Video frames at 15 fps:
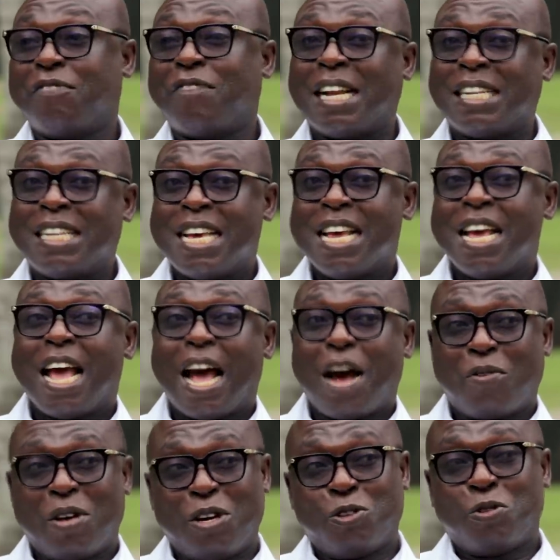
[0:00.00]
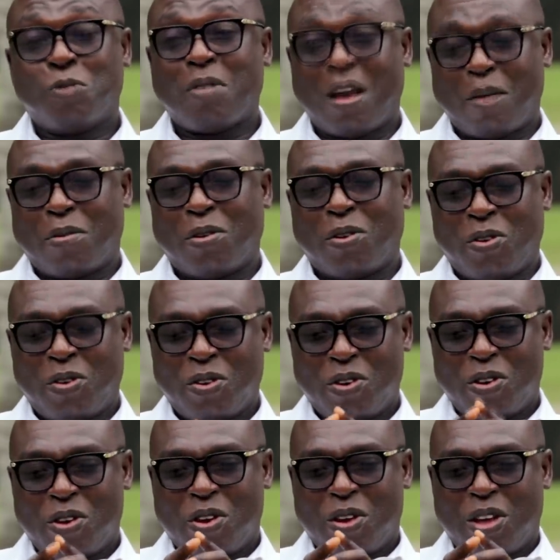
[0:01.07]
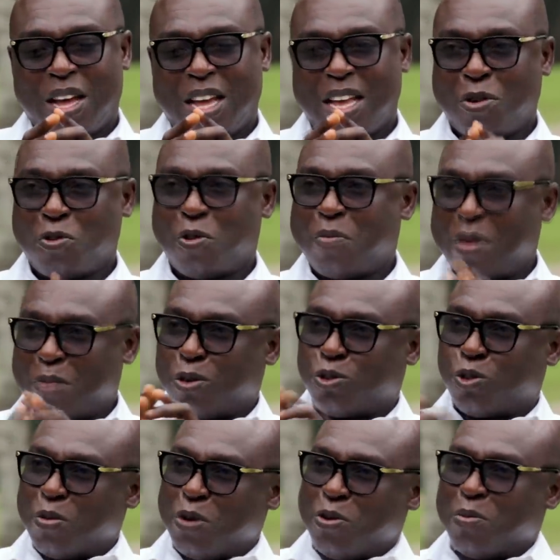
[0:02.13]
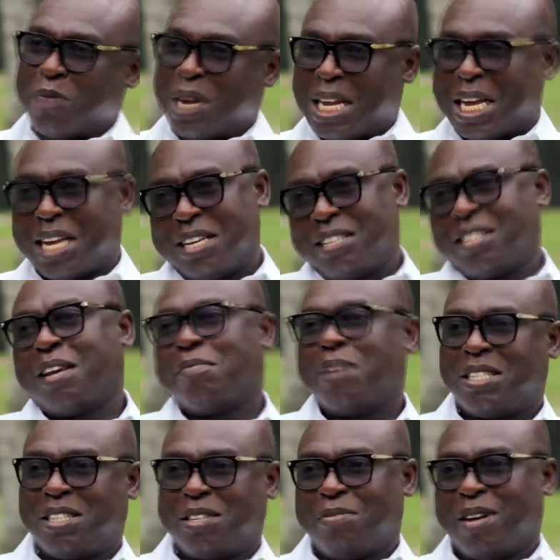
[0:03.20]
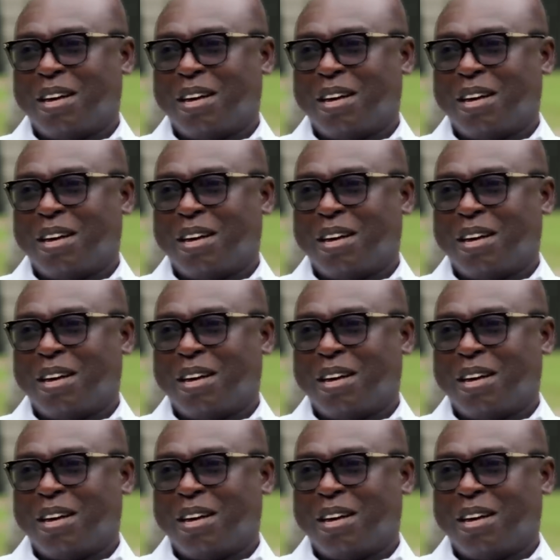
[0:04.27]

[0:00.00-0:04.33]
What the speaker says: The fact, according to my mama, no. Yeah, what me busu me num? Yeah, yeah, yeah. My